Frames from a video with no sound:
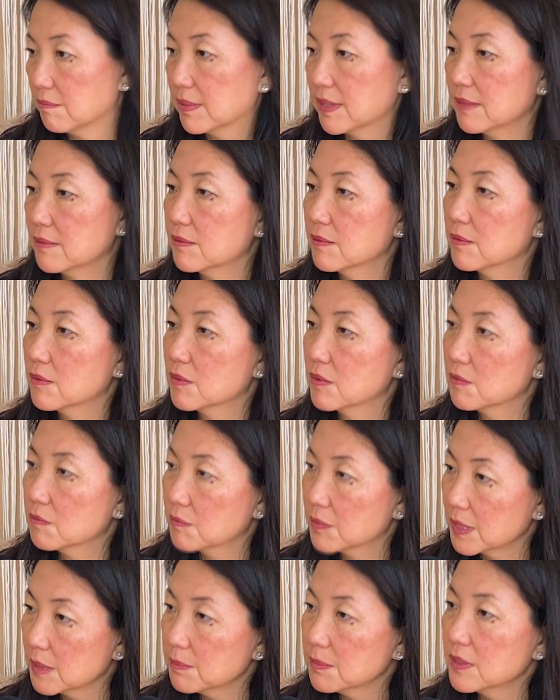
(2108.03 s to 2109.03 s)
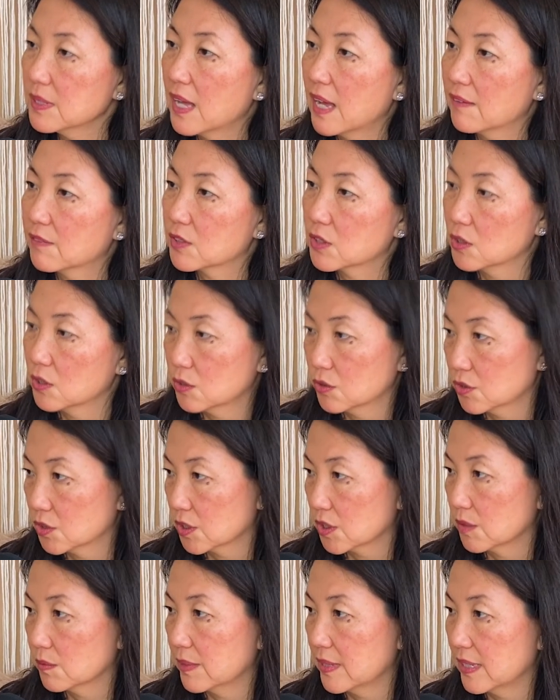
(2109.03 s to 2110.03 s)
but people have
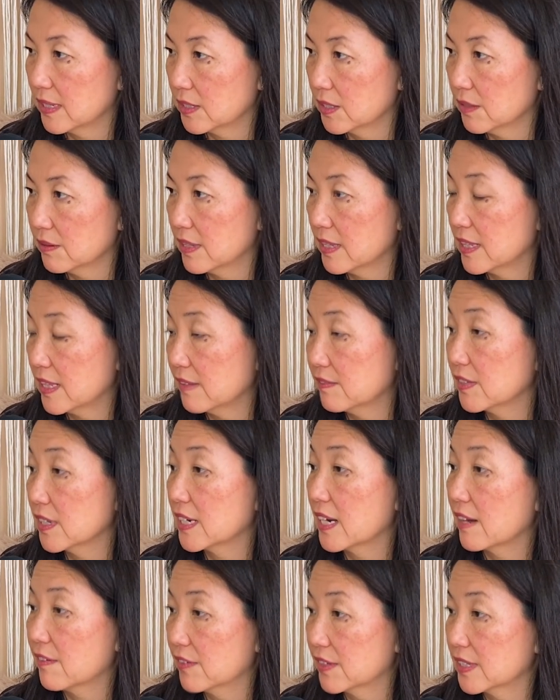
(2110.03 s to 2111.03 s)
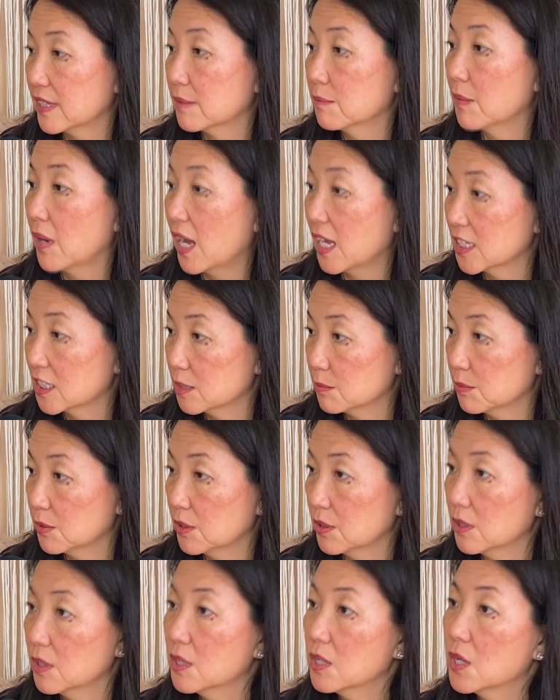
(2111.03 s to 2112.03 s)
closure when they know that they've done everything
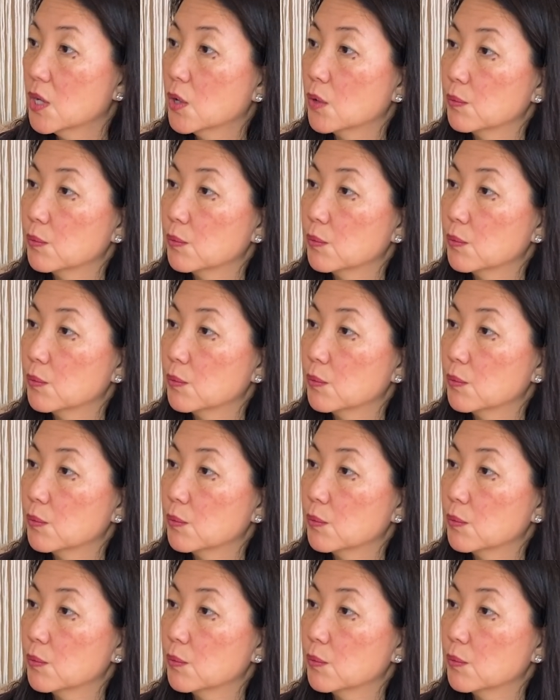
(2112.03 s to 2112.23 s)
possible.